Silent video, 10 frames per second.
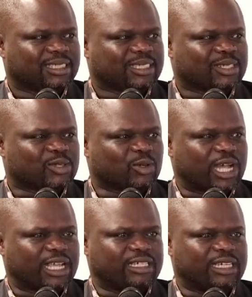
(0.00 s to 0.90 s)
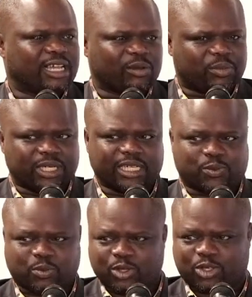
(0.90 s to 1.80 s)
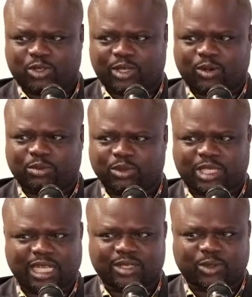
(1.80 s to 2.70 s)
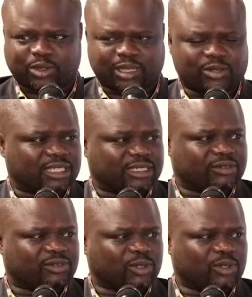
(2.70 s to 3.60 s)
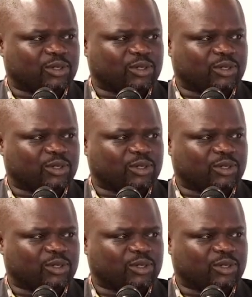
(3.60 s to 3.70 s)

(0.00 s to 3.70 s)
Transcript: So I had never been exposed to the computer in two thousand four.